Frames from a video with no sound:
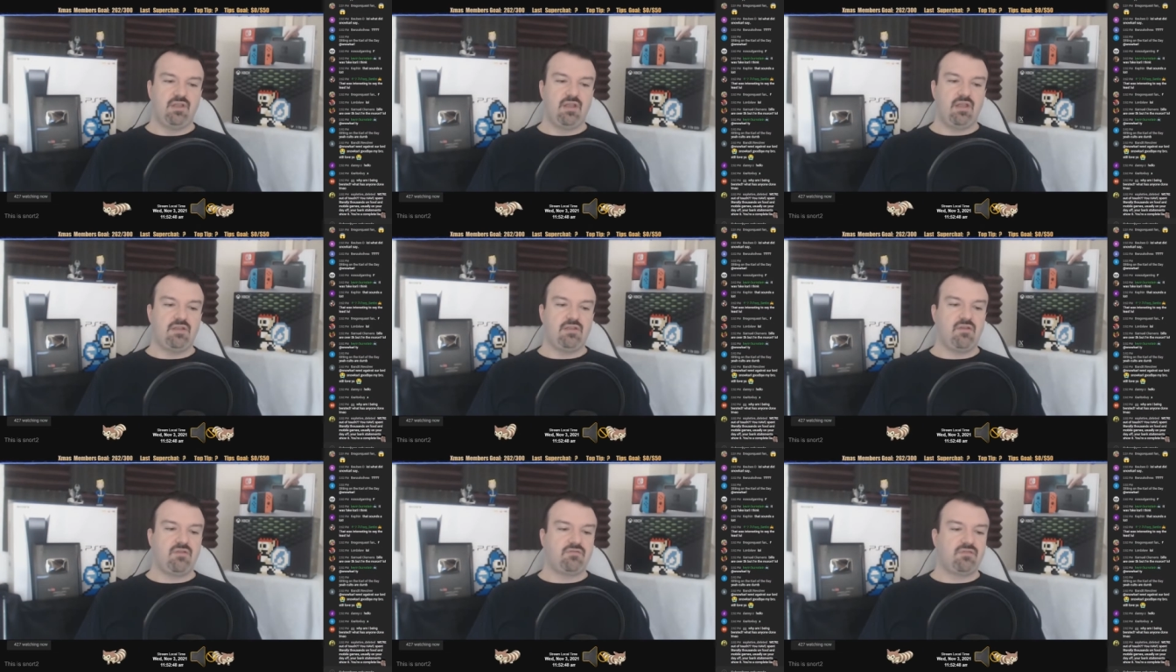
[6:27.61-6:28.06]

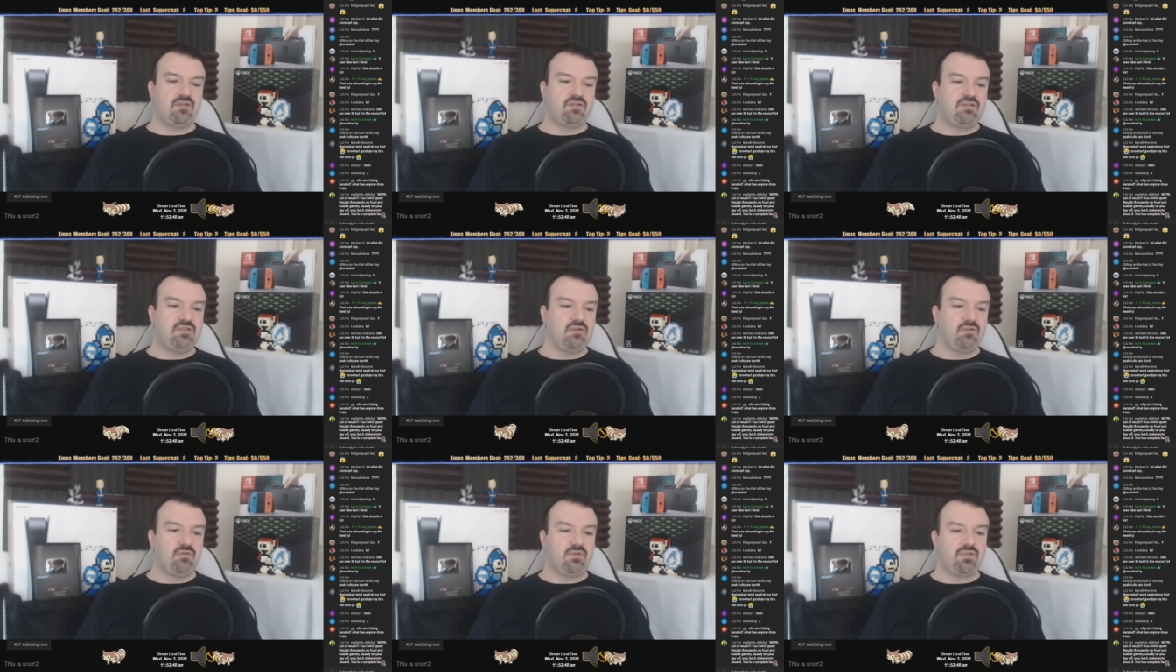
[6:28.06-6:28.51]
And you have to
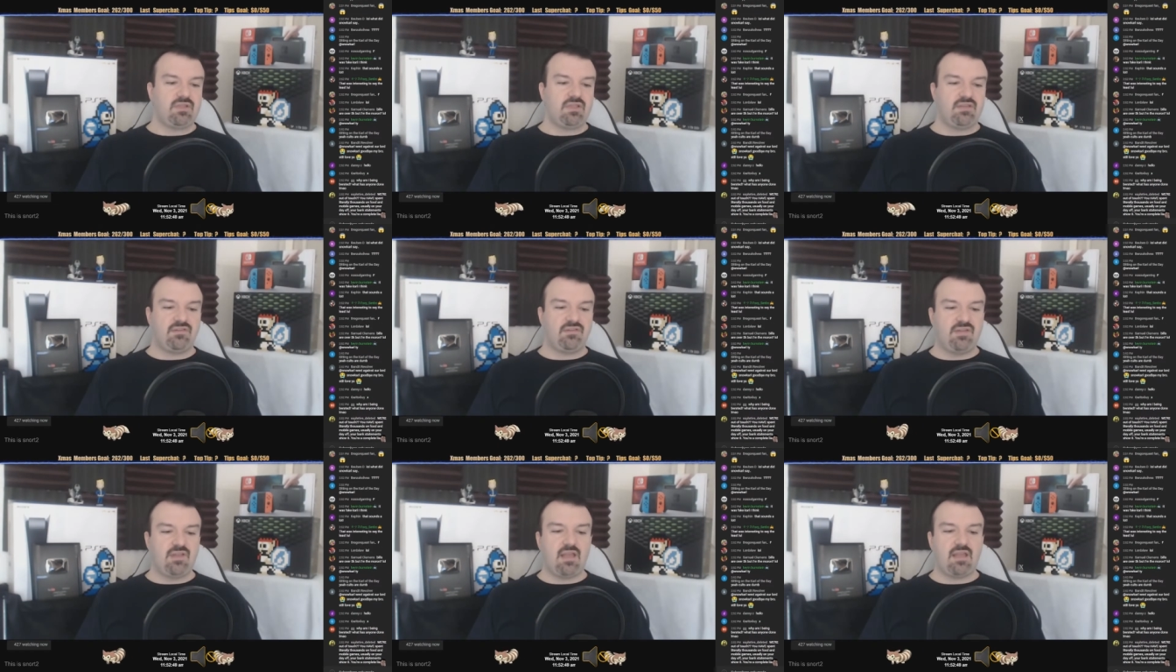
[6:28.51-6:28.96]
deal with
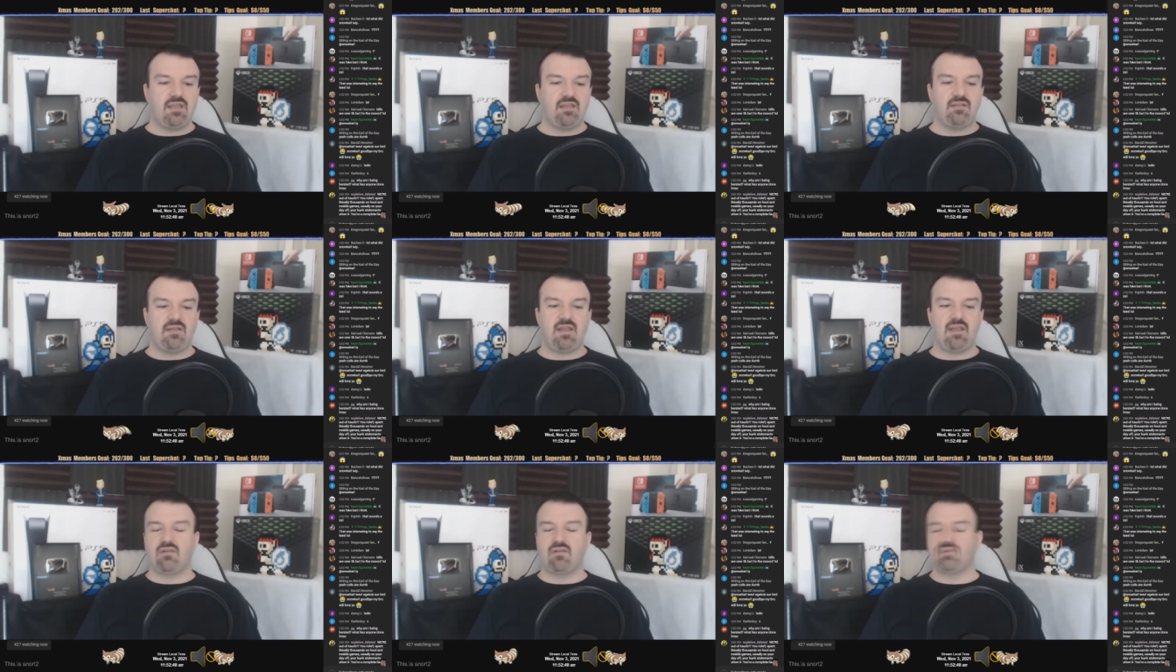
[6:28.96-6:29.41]
things day in,
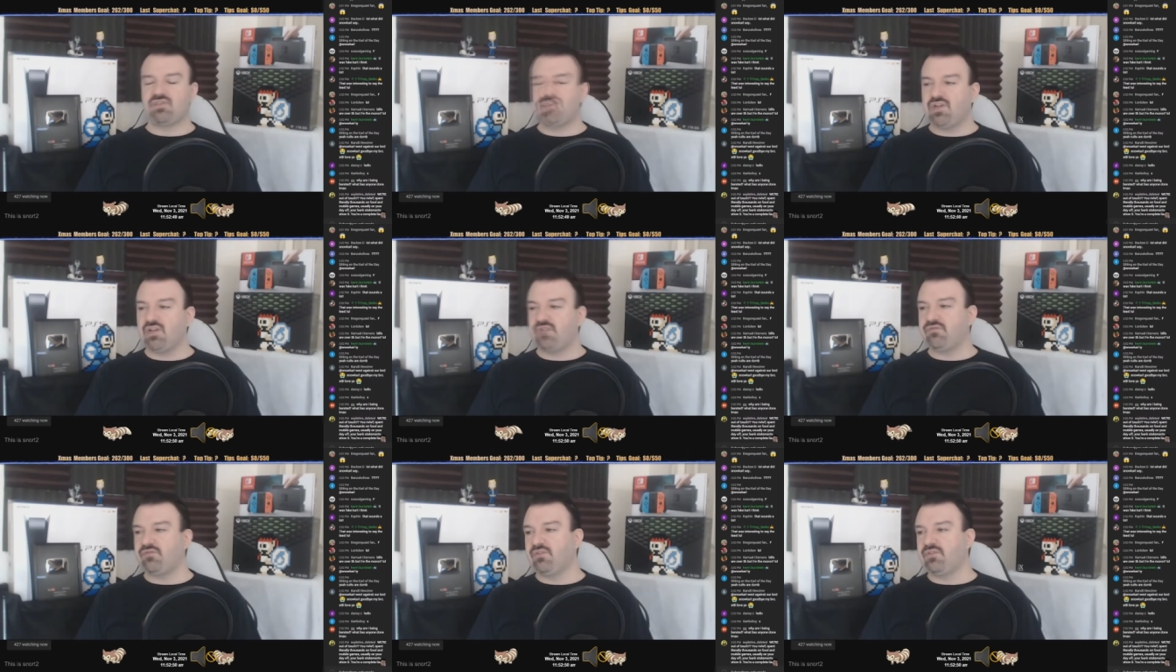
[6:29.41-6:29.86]
day out,
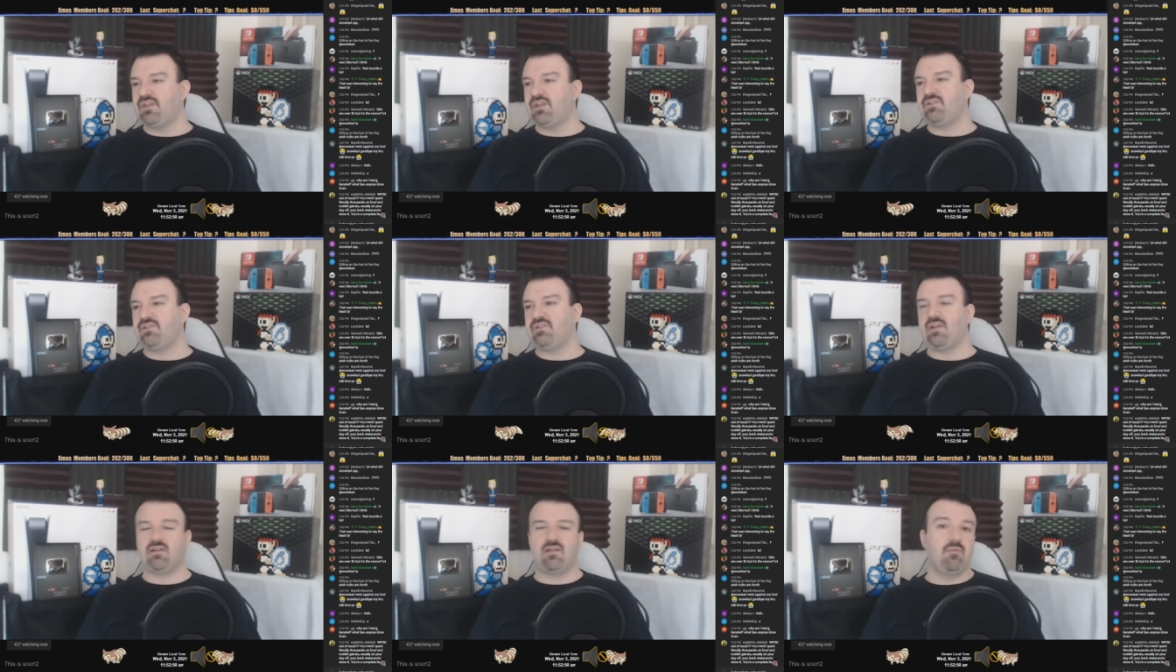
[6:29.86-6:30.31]
stressful
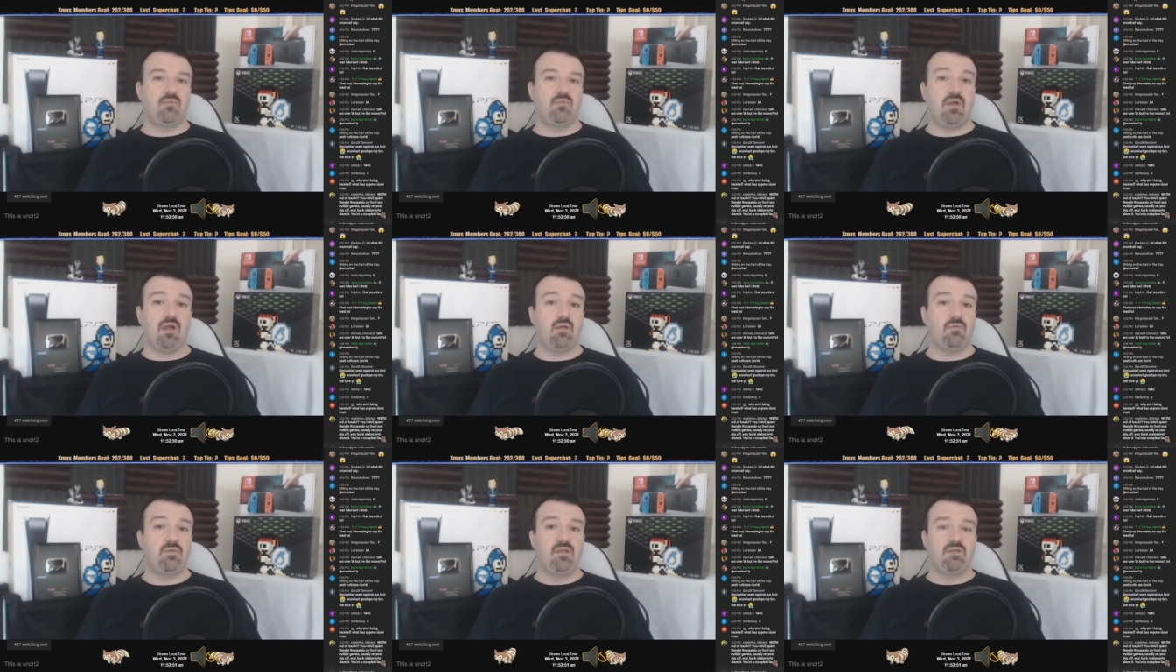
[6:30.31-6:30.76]
things that come
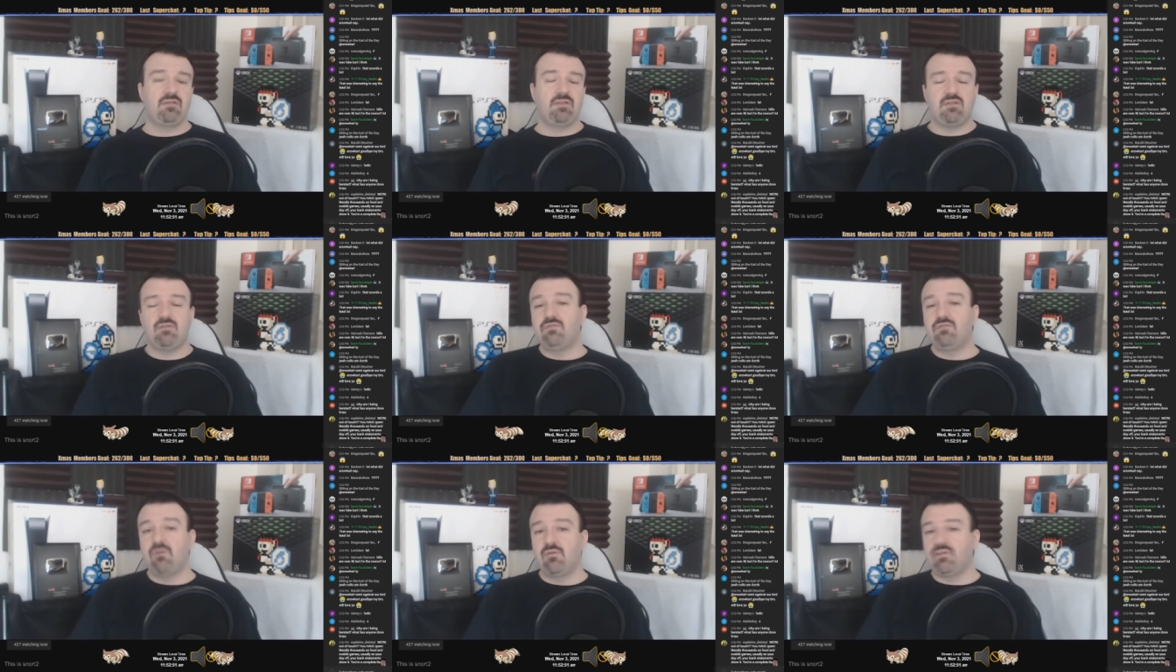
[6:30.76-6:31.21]
up that
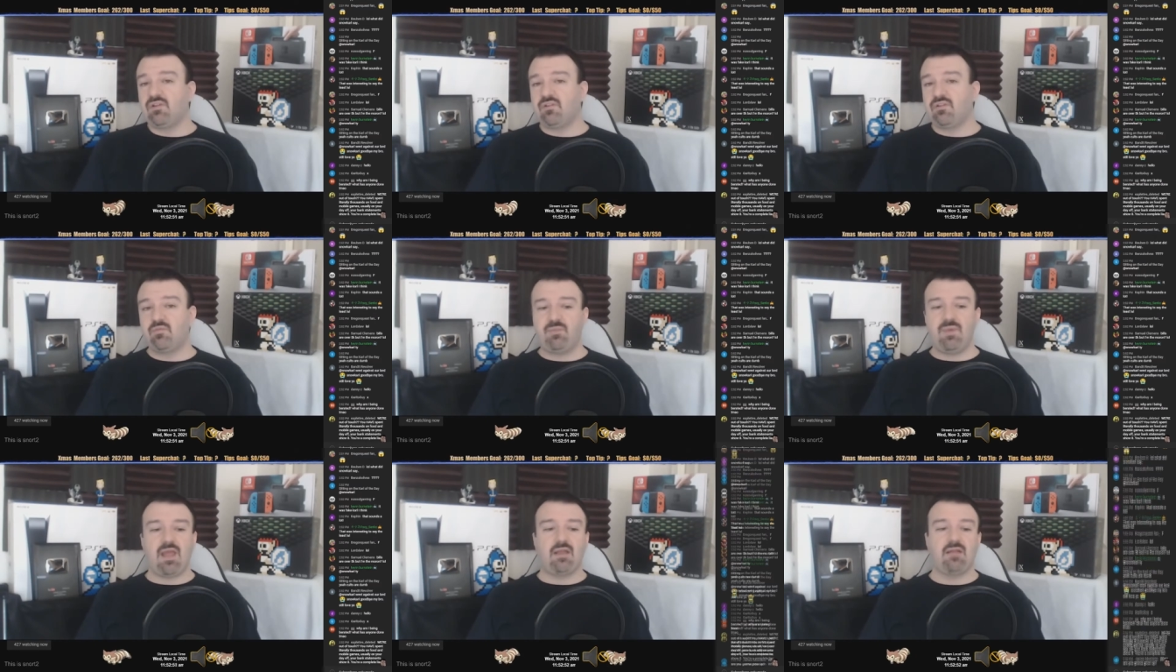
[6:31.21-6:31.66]
you don't
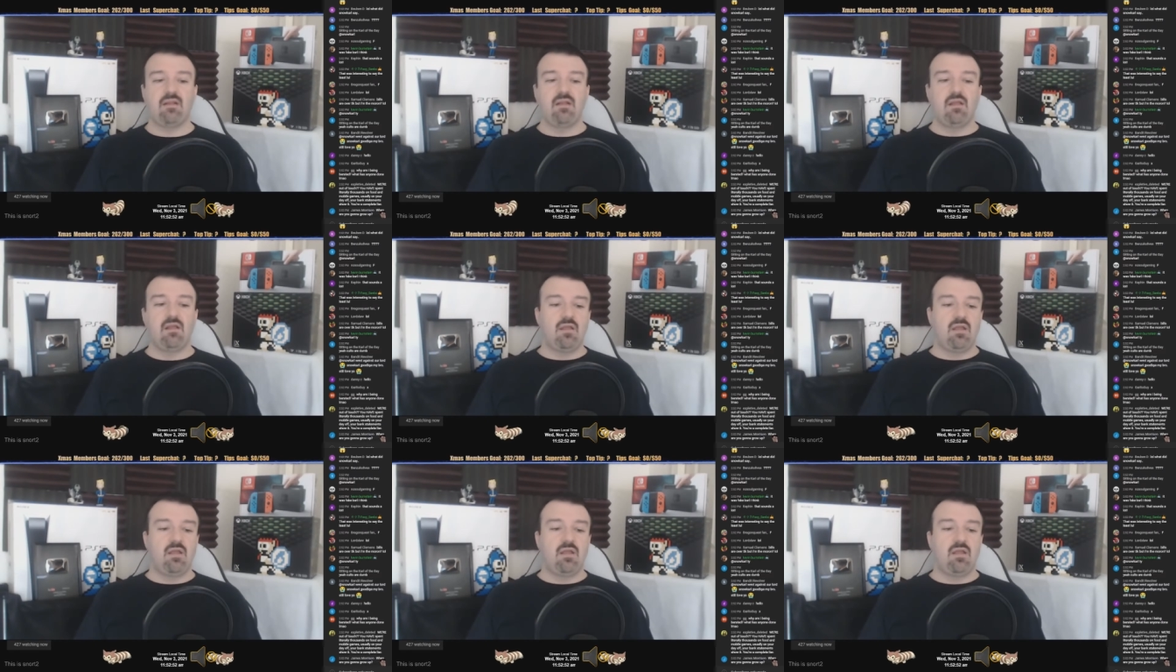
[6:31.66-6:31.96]
expect.